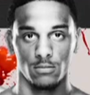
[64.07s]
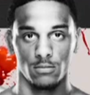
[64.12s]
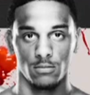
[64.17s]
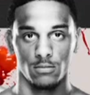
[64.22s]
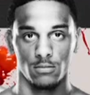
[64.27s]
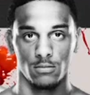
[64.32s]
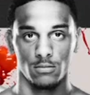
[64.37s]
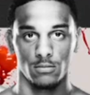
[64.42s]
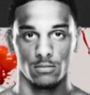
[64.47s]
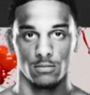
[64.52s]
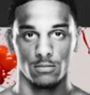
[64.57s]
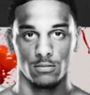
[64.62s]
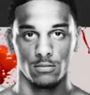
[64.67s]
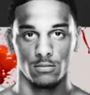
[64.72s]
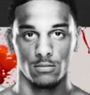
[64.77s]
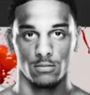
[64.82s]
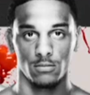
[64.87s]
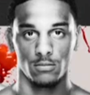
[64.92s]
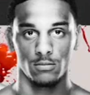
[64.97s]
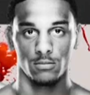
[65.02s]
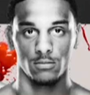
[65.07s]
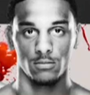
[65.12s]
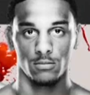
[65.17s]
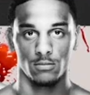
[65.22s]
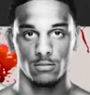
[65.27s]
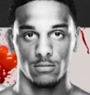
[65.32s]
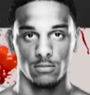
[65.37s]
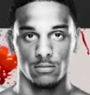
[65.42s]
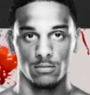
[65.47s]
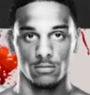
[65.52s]

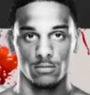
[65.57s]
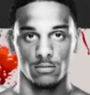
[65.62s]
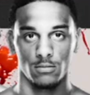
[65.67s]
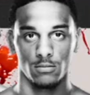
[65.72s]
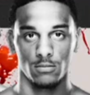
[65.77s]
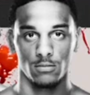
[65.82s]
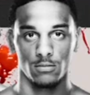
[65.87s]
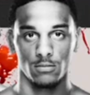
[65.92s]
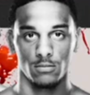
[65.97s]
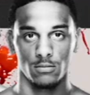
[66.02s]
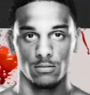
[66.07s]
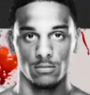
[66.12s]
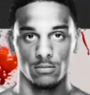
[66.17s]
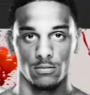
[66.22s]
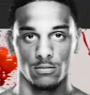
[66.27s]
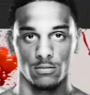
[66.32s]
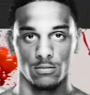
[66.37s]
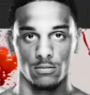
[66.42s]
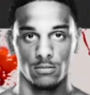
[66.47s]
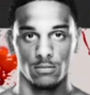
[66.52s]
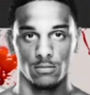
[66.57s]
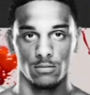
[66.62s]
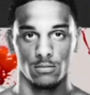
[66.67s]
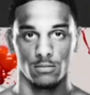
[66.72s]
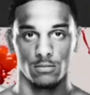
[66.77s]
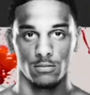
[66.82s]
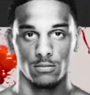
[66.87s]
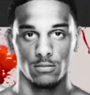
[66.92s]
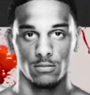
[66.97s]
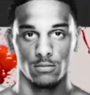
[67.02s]

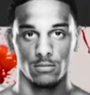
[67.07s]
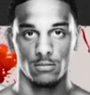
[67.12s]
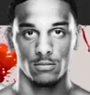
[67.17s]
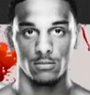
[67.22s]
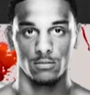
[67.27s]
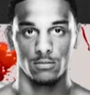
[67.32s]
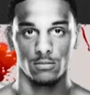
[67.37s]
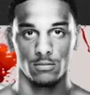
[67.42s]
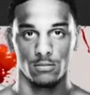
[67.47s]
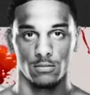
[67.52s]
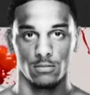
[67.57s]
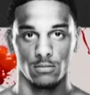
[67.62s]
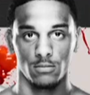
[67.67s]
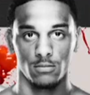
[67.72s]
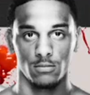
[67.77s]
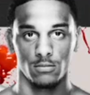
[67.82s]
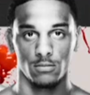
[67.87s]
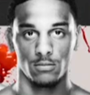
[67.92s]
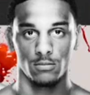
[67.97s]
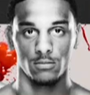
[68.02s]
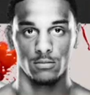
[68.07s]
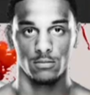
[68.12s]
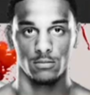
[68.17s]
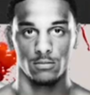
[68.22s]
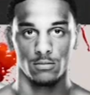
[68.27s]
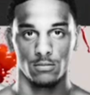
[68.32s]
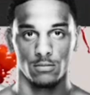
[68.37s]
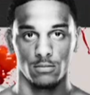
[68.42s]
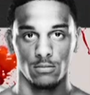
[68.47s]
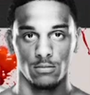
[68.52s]

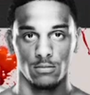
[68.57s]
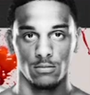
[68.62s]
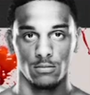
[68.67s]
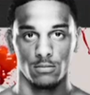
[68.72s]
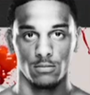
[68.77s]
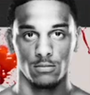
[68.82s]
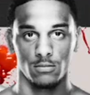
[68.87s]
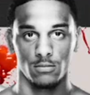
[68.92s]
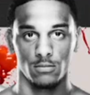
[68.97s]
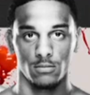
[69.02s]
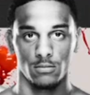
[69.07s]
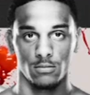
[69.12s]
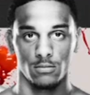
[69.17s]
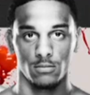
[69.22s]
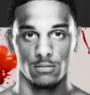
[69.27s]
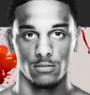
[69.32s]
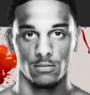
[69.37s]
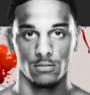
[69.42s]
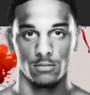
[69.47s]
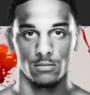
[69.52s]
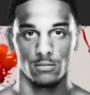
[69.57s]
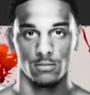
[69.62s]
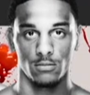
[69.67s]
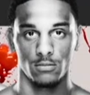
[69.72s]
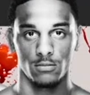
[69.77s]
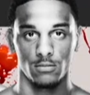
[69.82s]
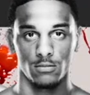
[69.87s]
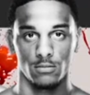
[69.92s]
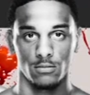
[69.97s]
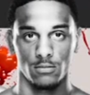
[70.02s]

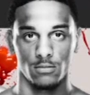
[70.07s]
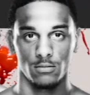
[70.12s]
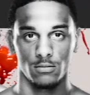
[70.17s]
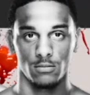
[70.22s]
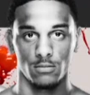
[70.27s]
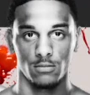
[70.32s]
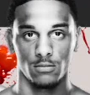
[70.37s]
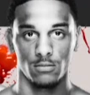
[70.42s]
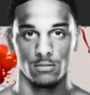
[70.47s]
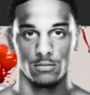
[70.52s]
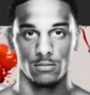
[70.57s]
The person shown says nothing.